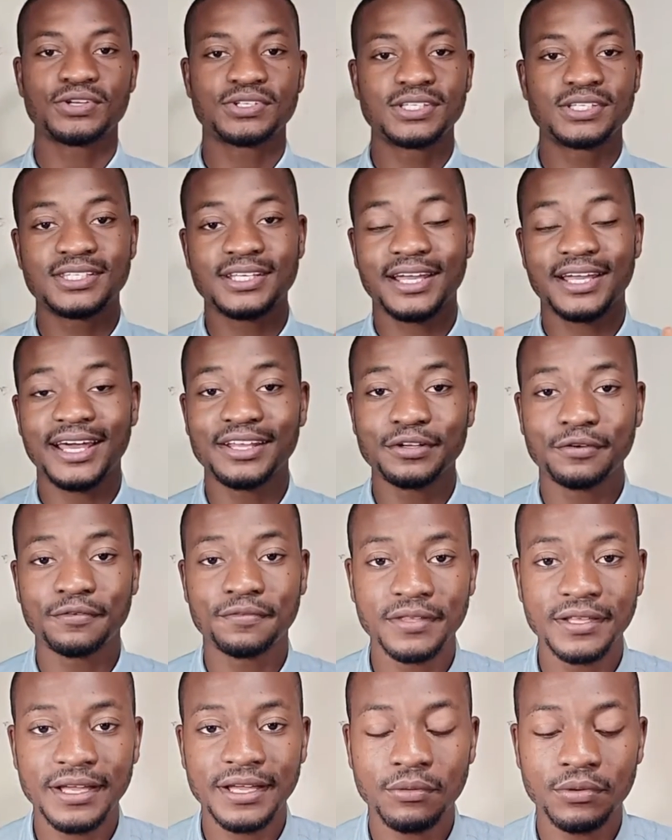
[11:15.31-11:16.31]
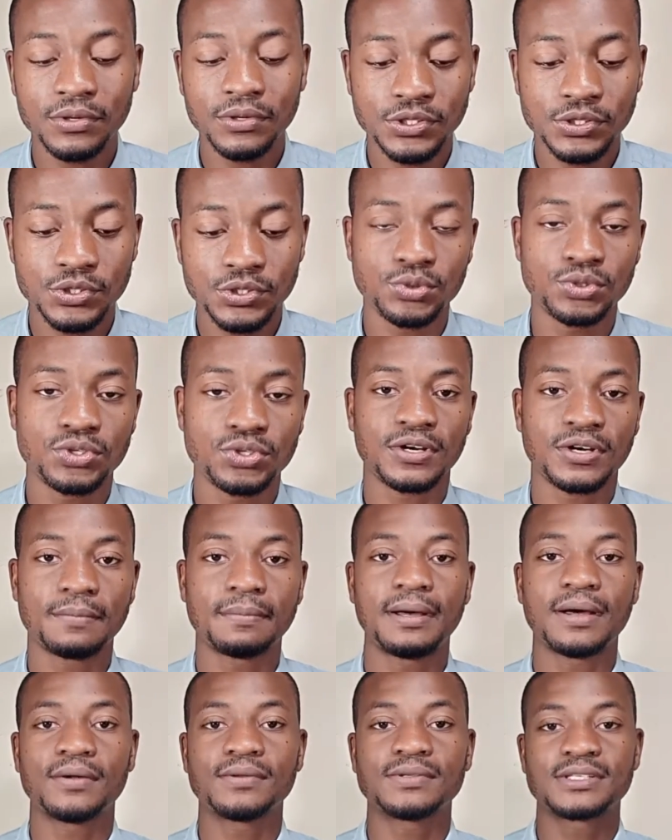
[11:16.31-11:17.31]
This is the kind of thing I want us to talk
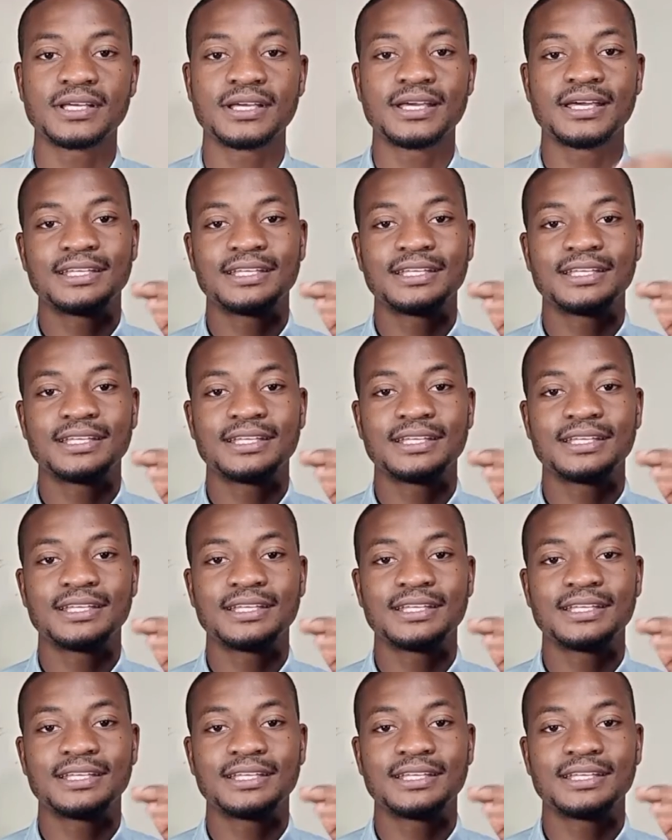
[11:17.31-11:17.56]
about.